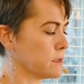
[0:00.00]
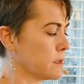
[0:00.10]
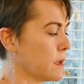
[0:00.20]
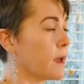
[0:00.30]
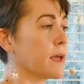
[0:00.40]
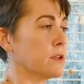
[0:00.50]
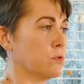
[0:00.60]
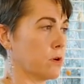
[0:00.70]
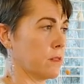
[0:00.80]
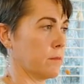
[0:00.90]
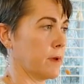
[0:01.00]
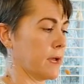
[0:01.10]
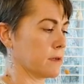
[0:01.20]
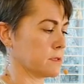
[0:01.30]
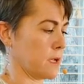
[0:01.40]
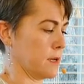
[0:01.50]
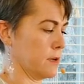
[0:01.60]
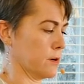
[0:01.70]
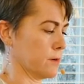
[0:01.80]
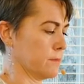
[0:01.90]
and do it on the back side
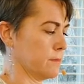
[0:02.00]
here.